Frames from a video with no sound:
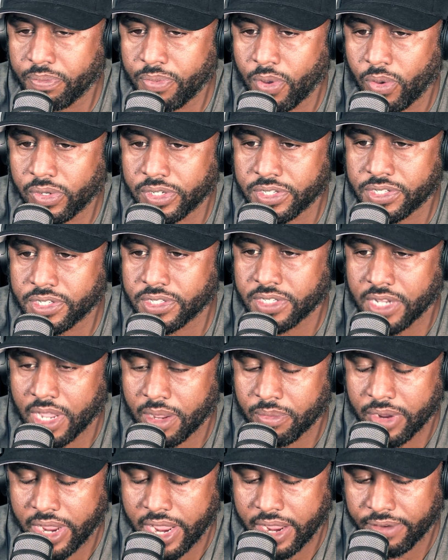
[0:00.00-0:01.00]
the police and
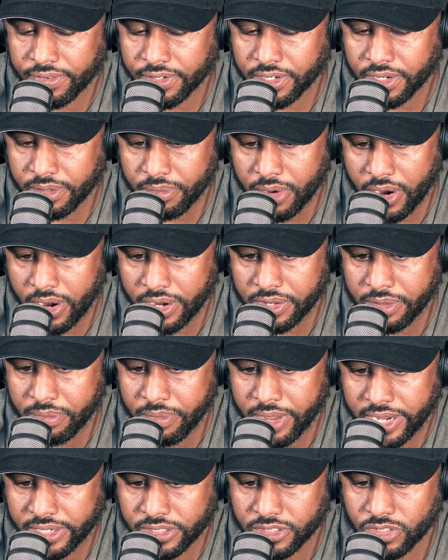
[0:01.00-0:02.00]
tell my African American
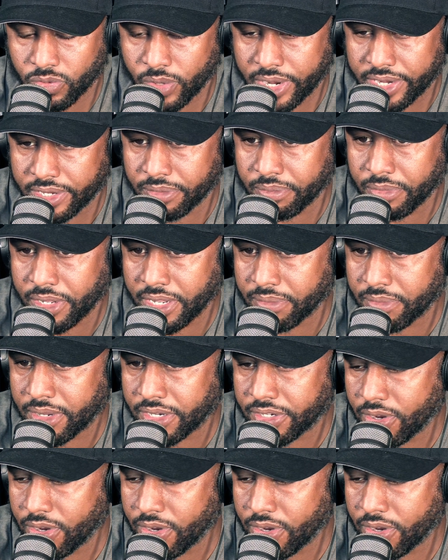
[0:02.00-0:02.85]
man is threatening me and my